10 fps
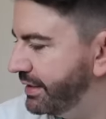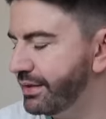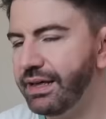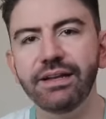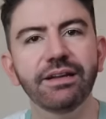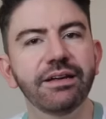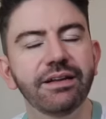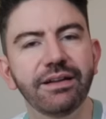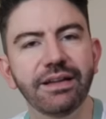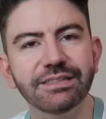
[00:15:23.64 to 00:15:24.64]
then
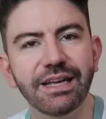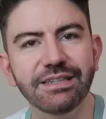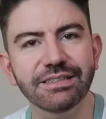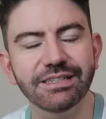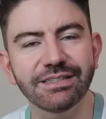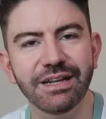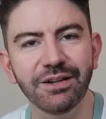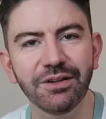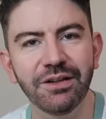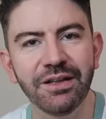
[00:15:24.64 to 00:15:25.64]
let's get into this
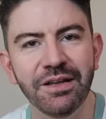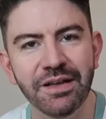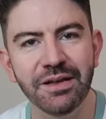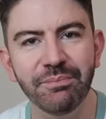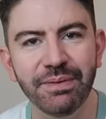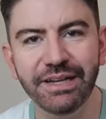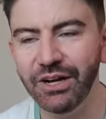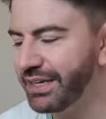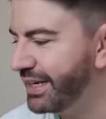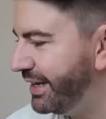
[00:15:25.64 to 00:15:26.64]
little mini
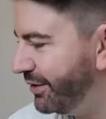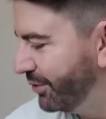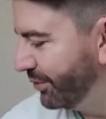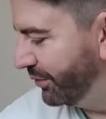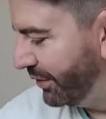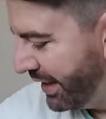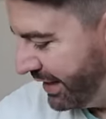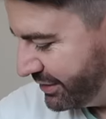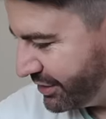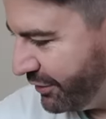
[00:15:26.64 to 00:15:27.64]
IKEA haul.
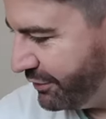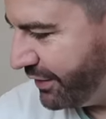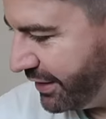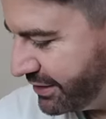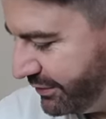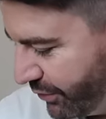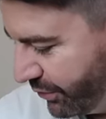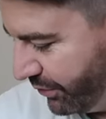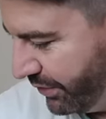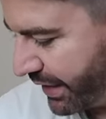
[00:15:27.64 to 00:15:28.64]
So first of
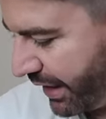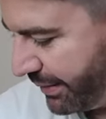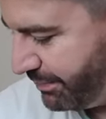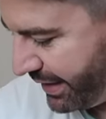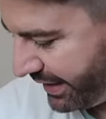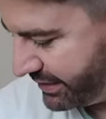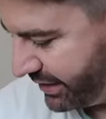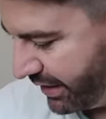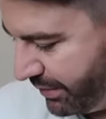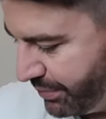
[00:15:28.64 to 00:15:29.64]
all, I picked
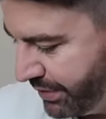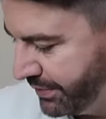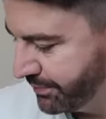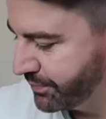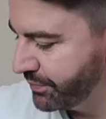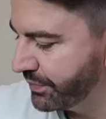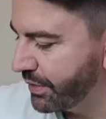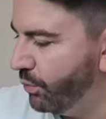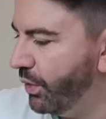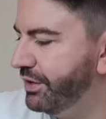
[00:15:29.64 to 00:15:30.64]
up
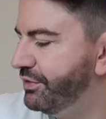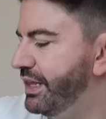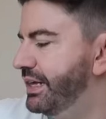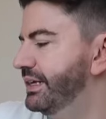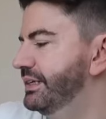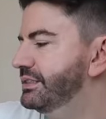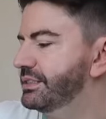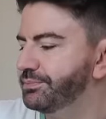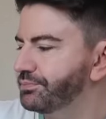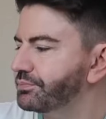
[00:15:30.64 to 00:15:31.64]
one of
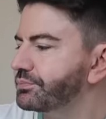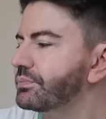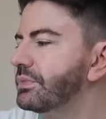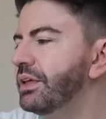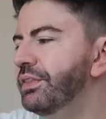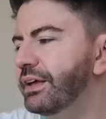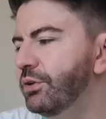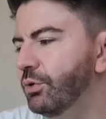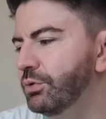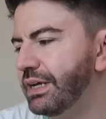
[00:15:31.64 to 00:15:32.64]
these. They're
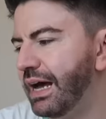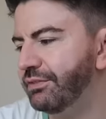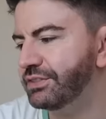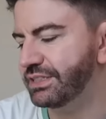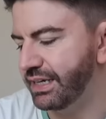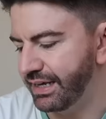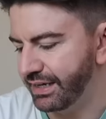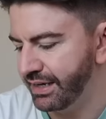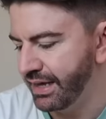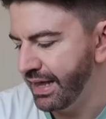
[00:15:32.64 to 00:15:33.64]
called
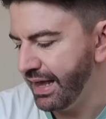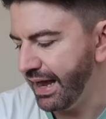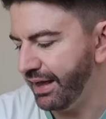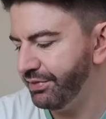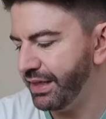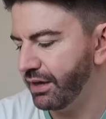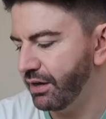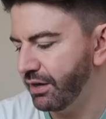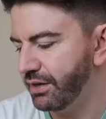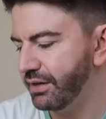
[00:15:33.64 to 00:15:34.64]
Avsteg, and they
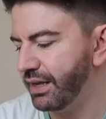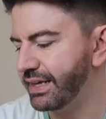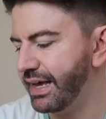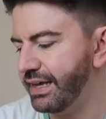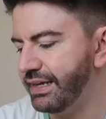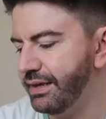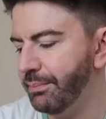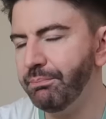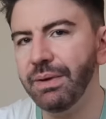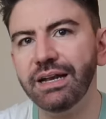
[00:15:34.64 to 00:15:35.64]
are like a
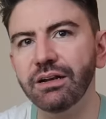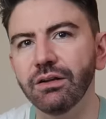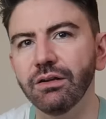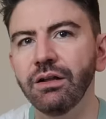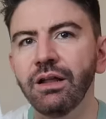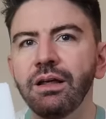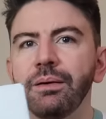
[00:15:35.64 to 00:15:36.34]
metal